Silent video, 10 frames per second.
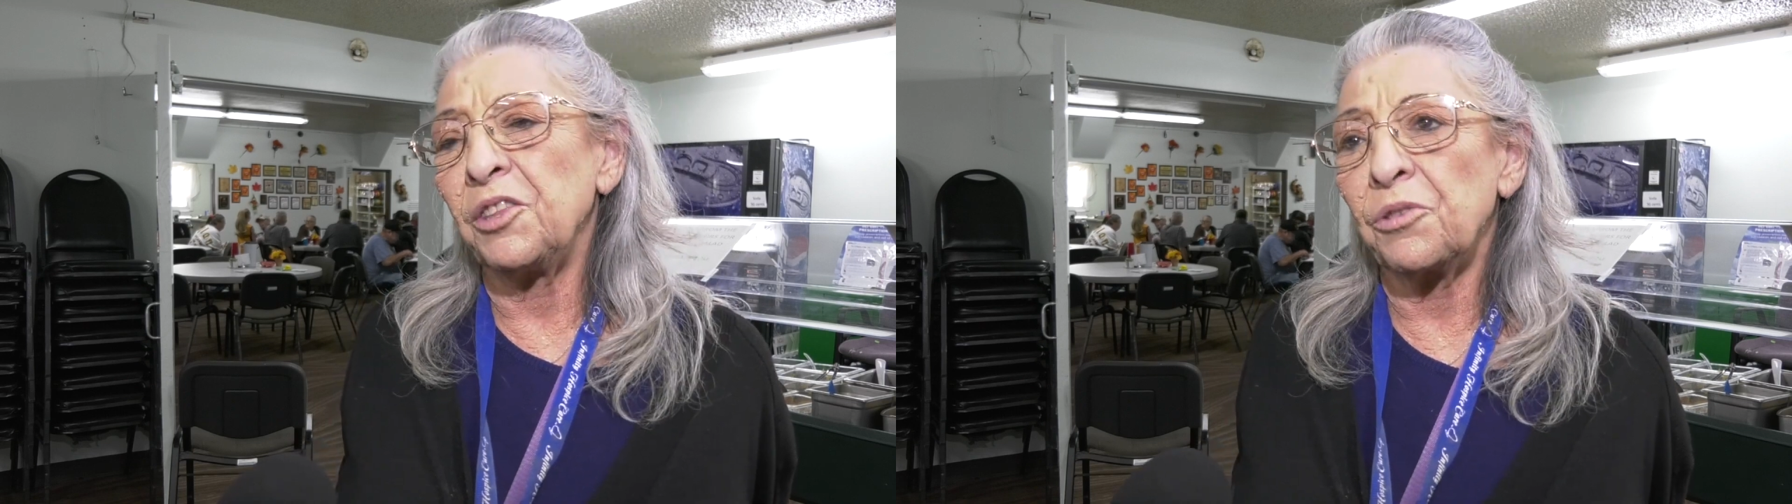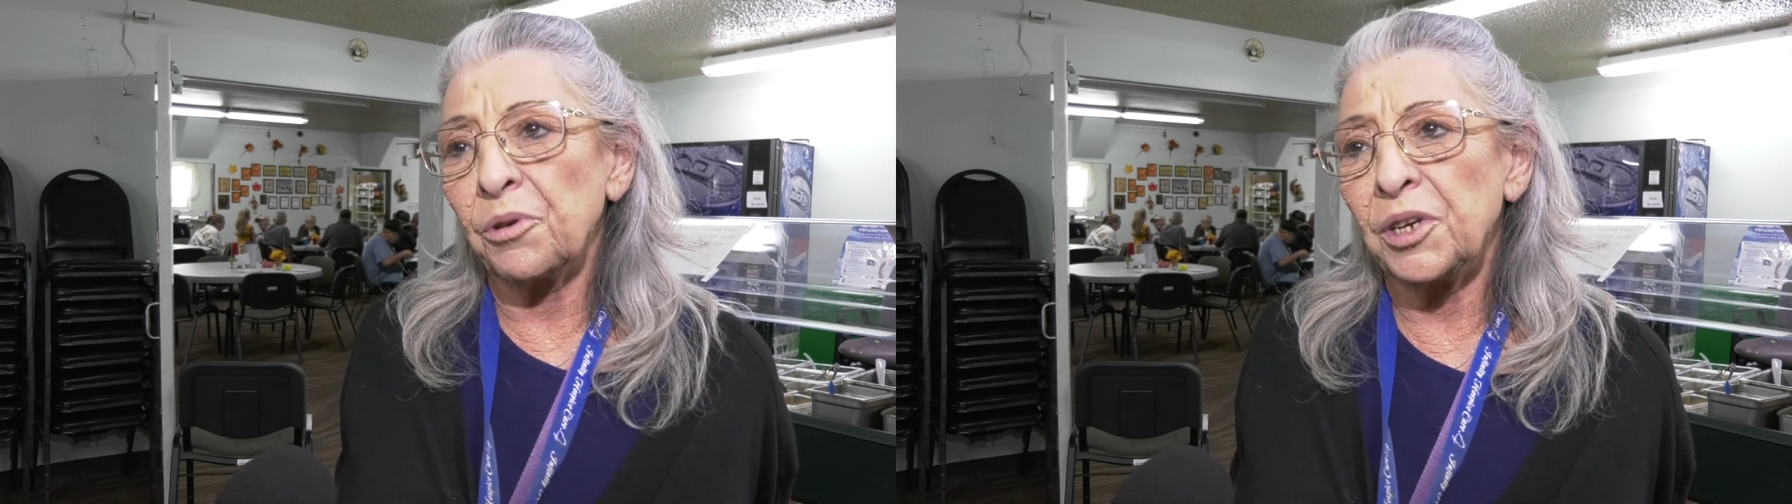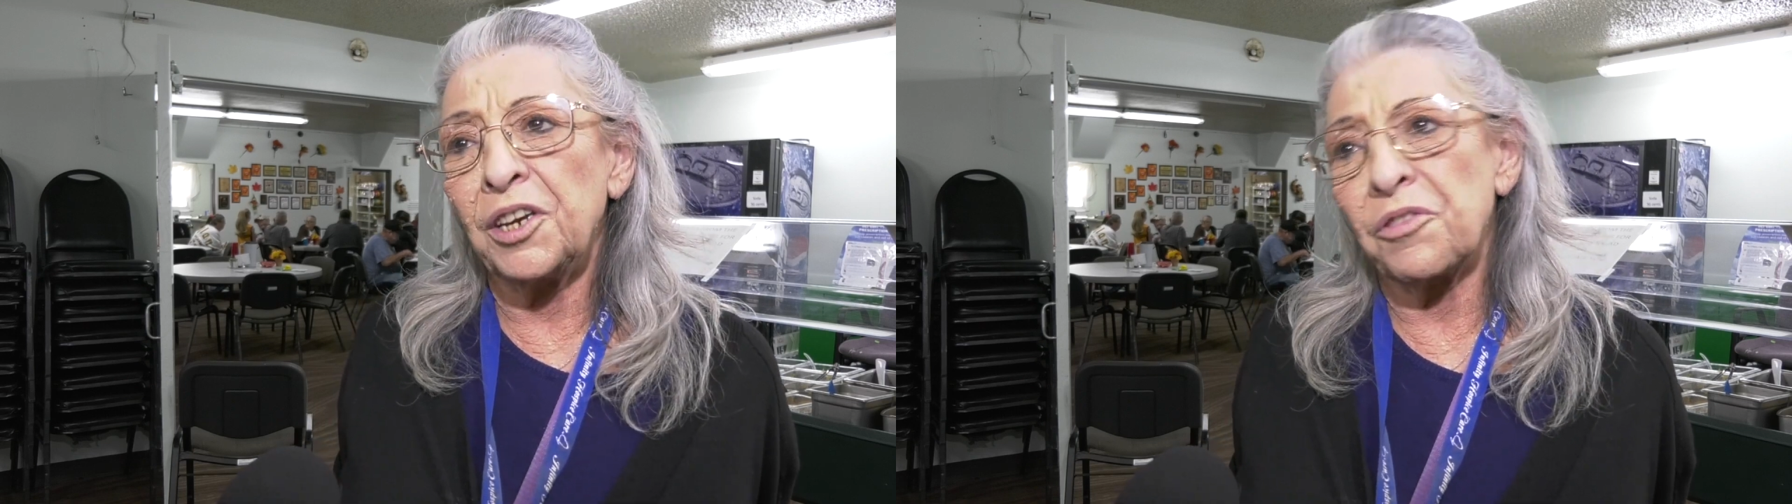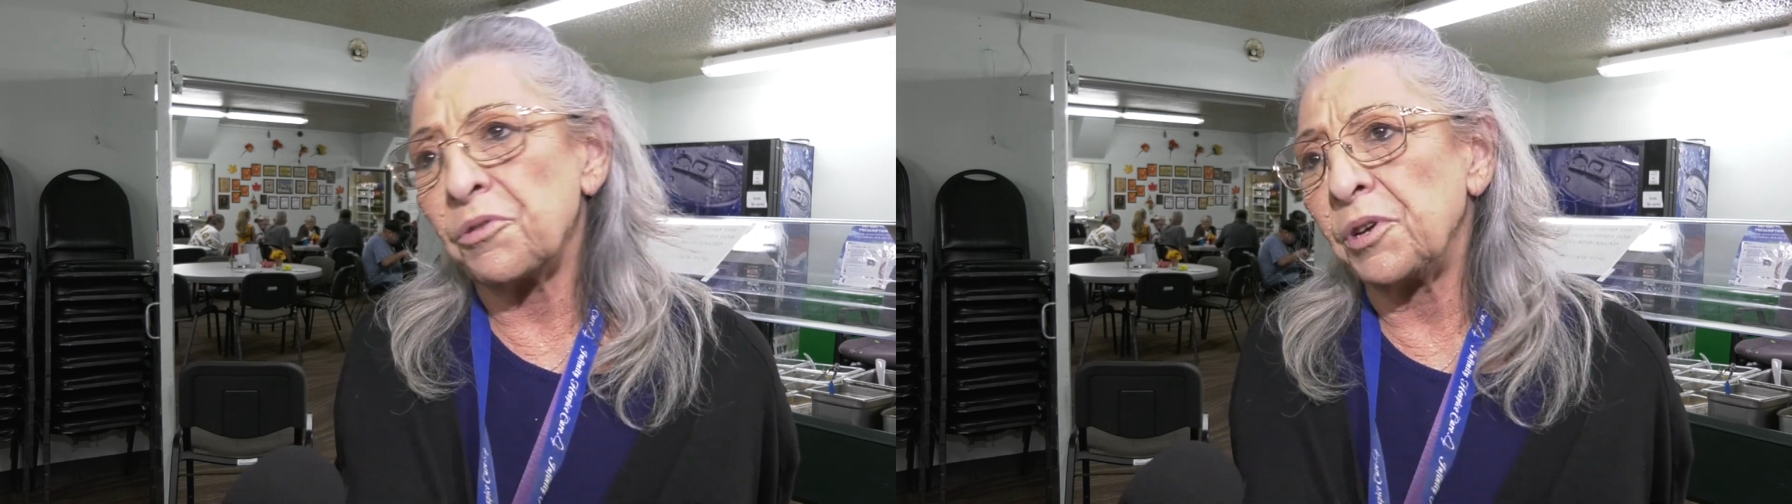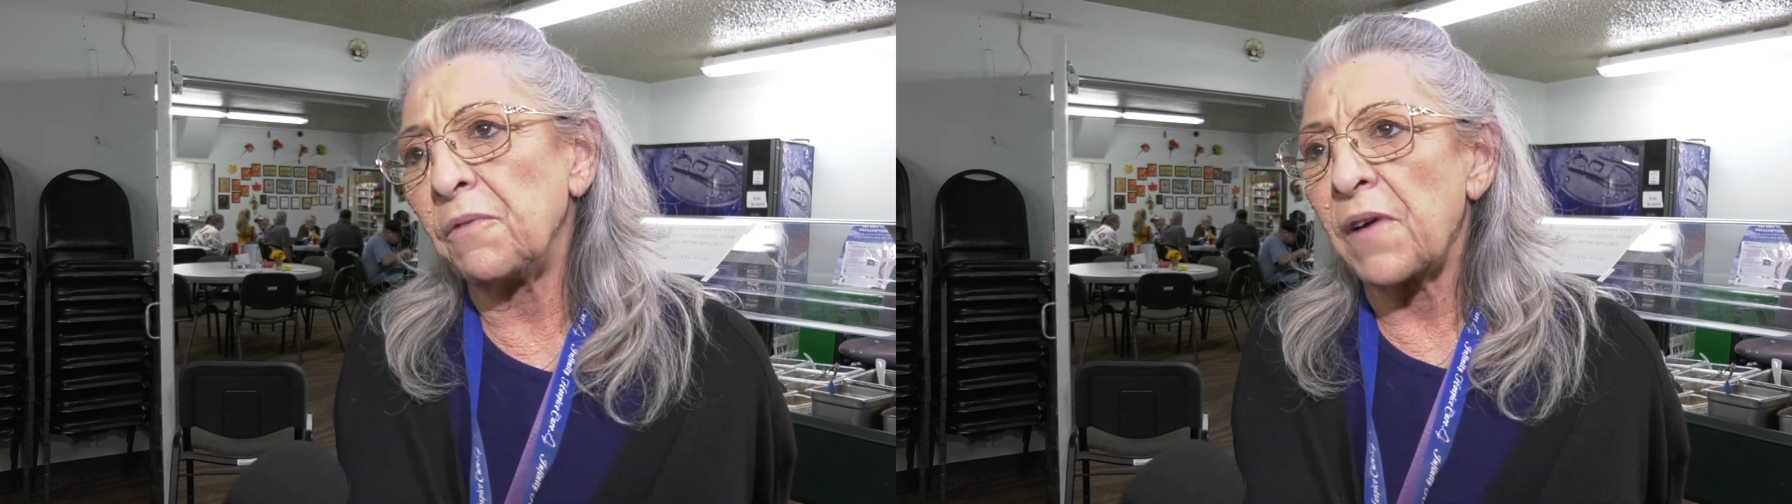30 to
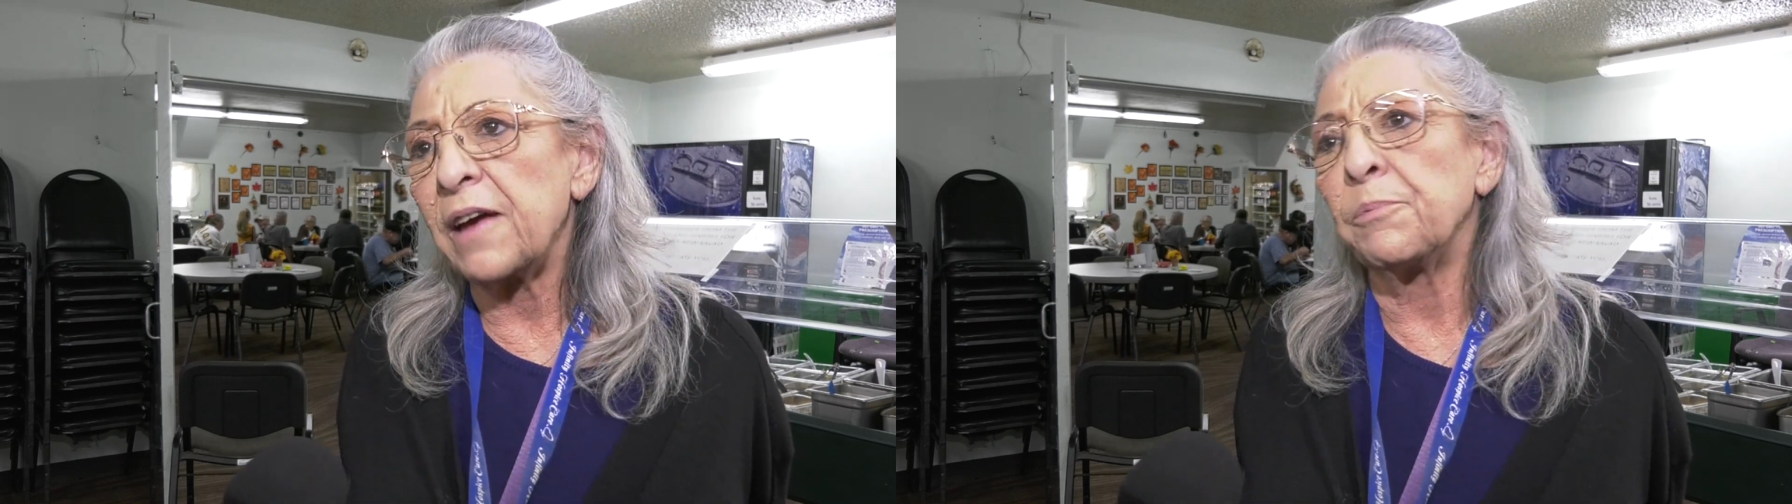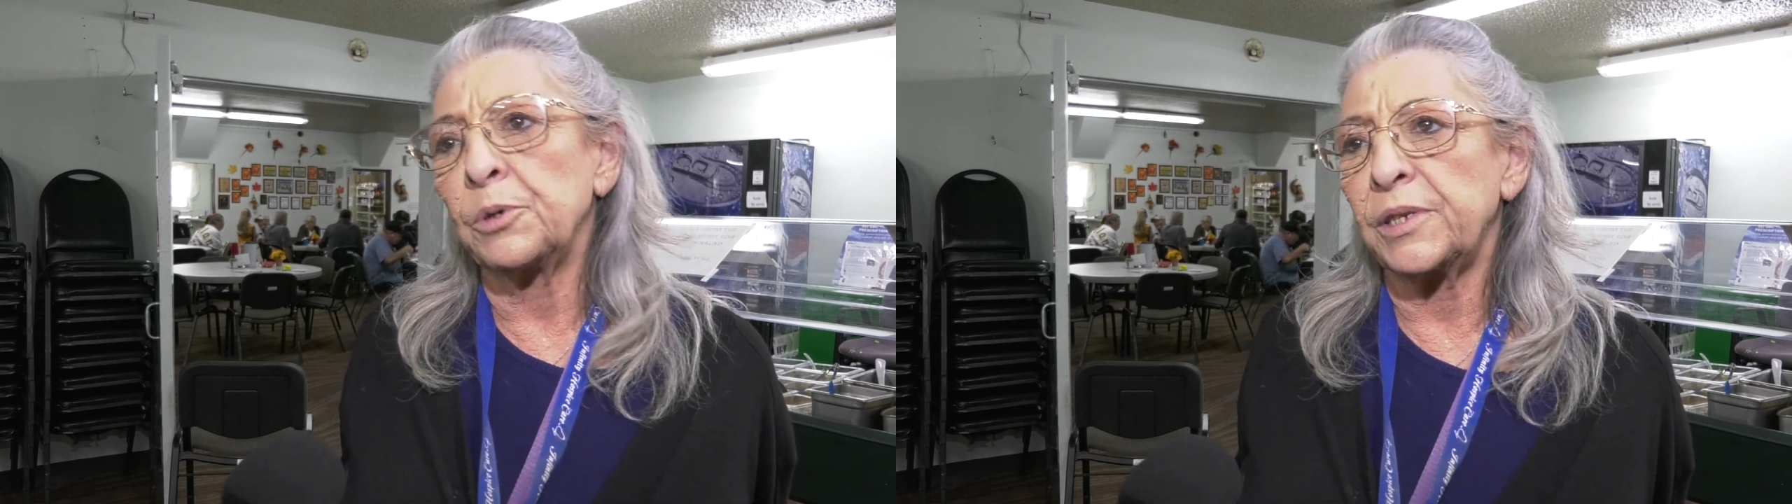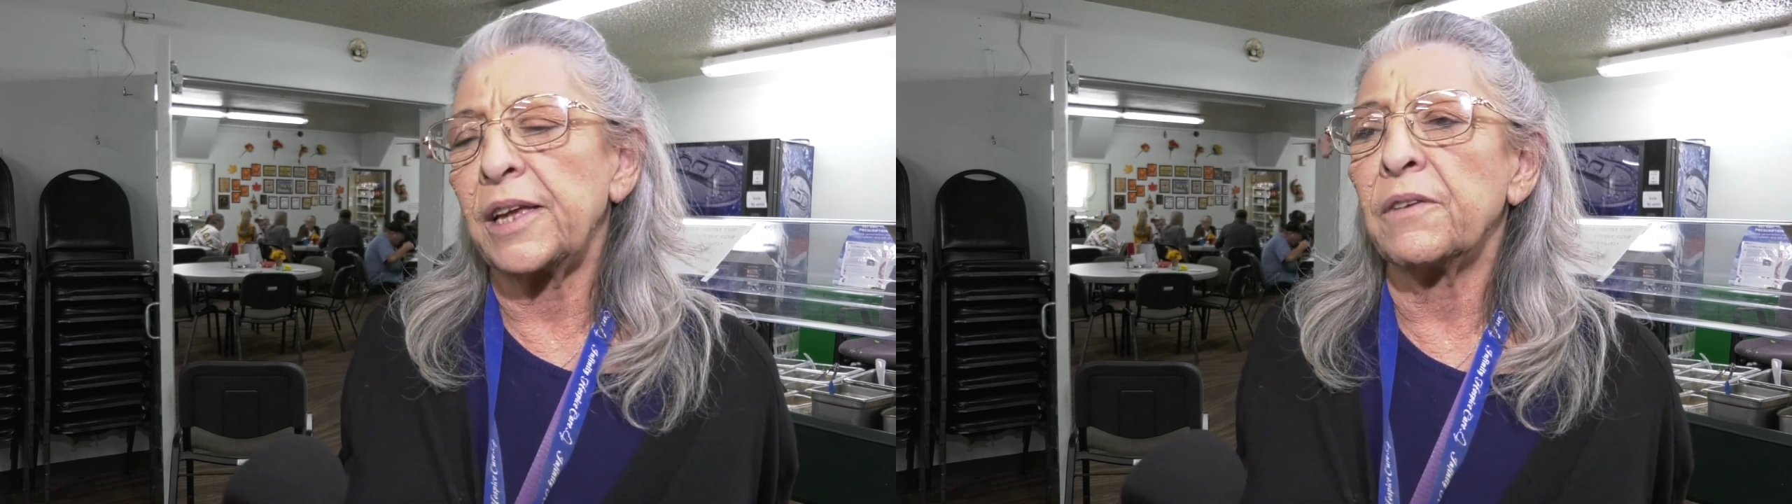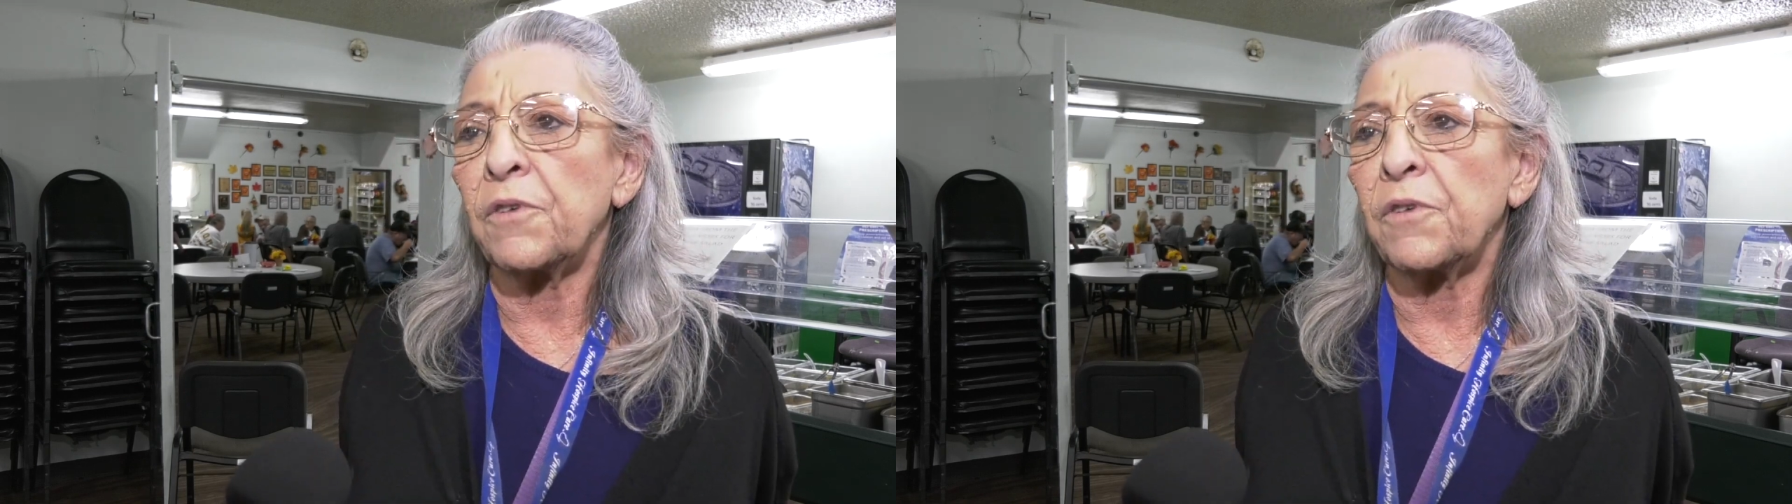35%